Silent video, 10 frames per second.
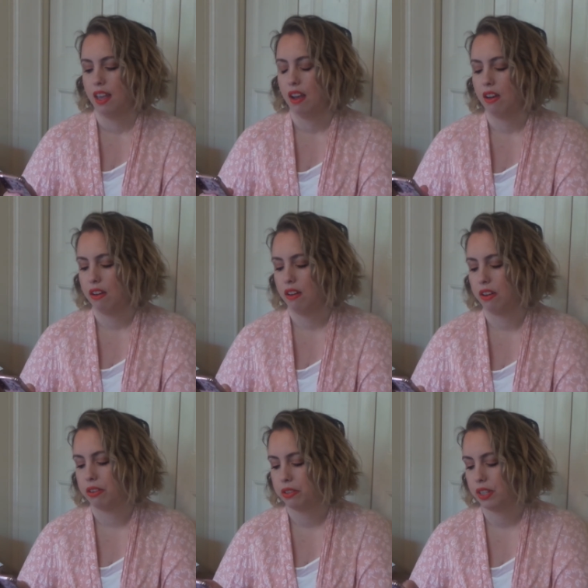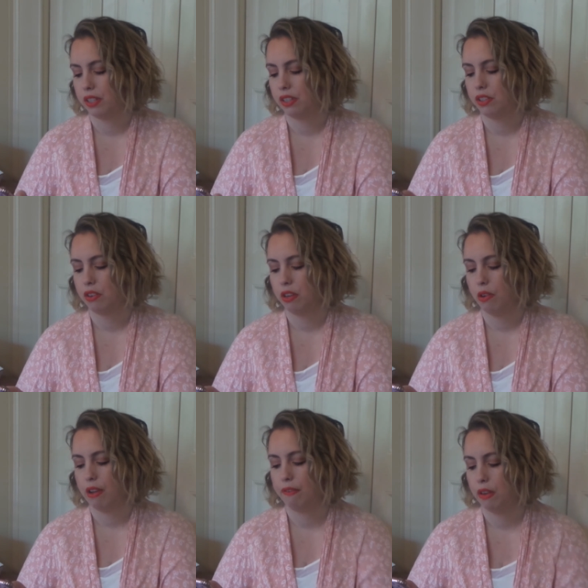oh, just to show
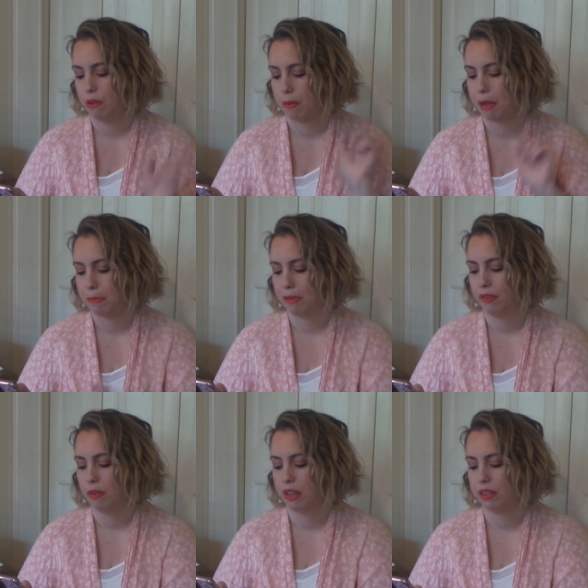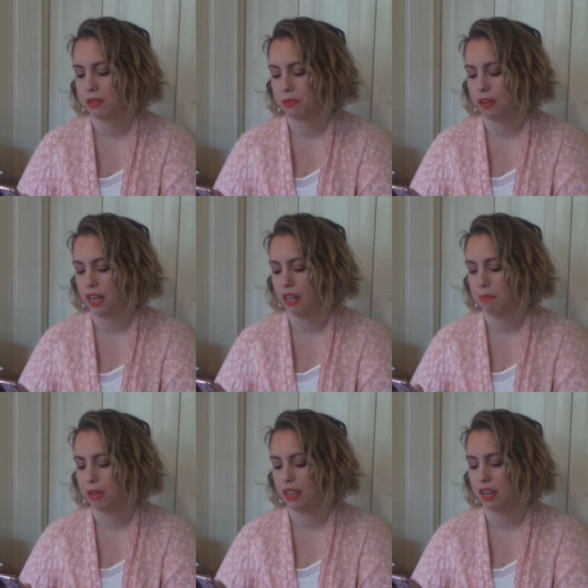you a few, I'll pop a few on the screen,
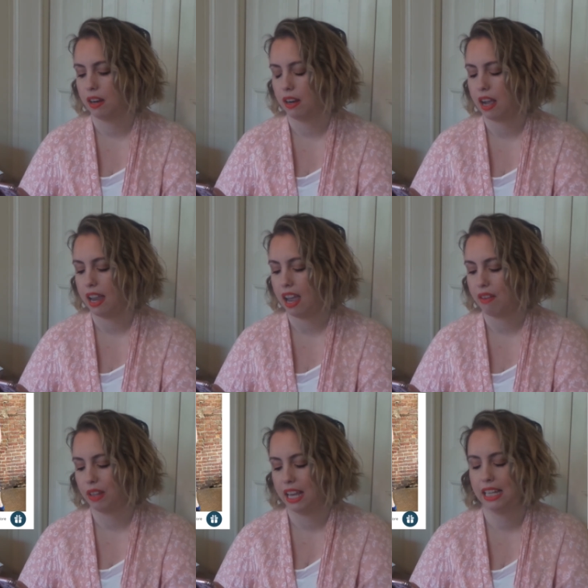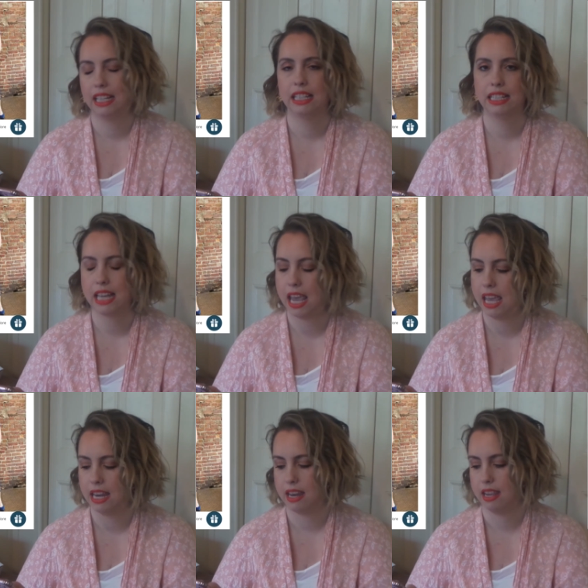but I have like
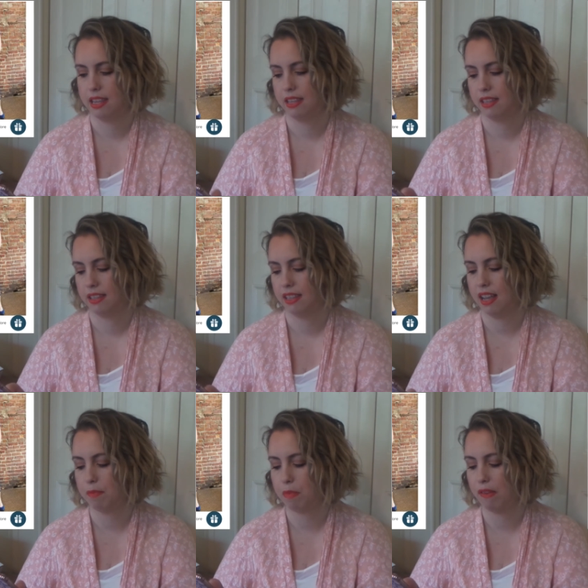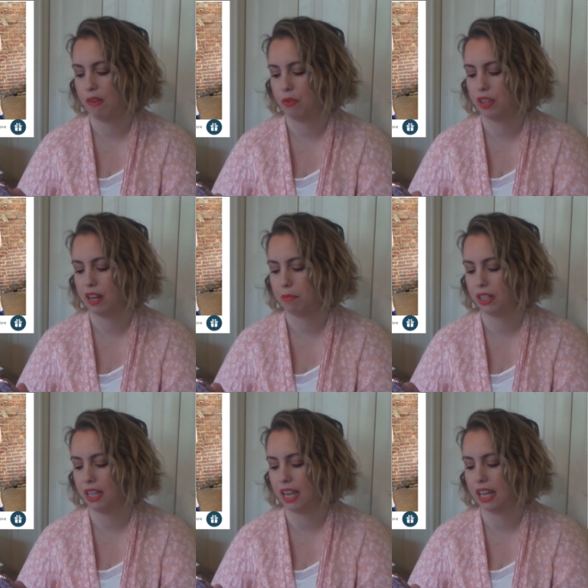10 on my phone that I'm
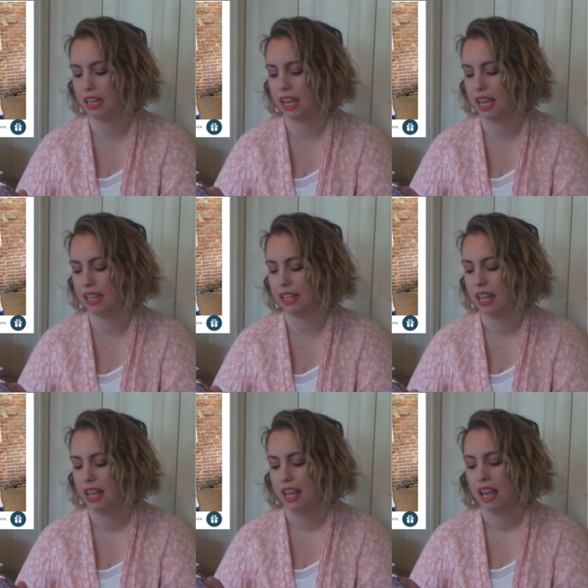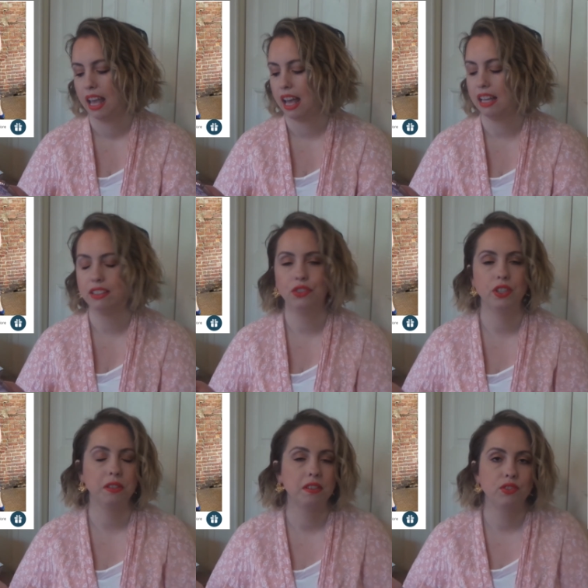looking at, and
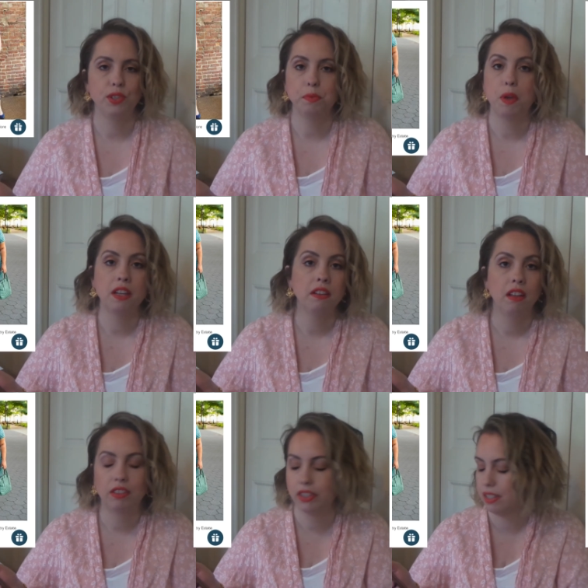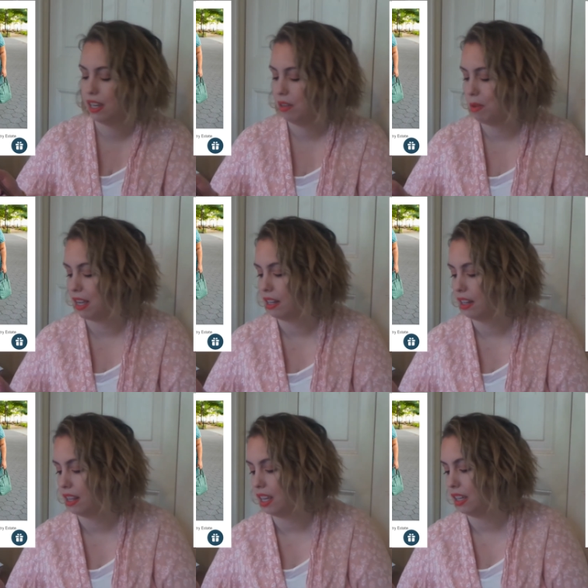just one. I'll just take one.
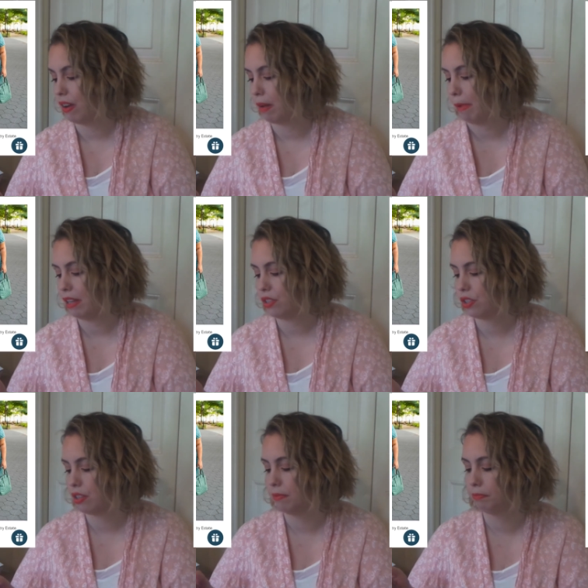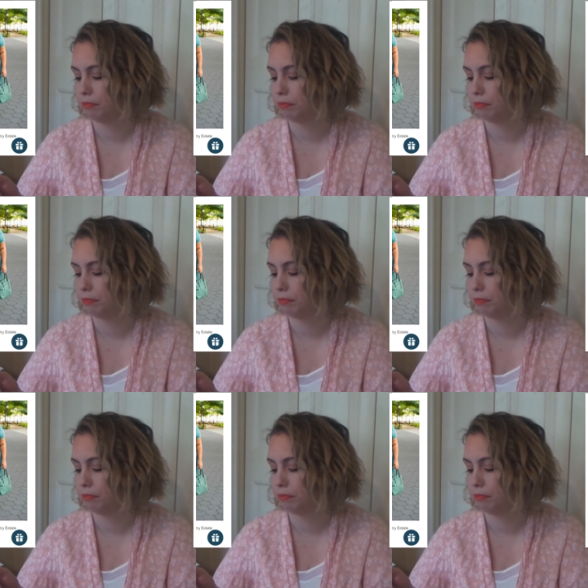Thank you very much.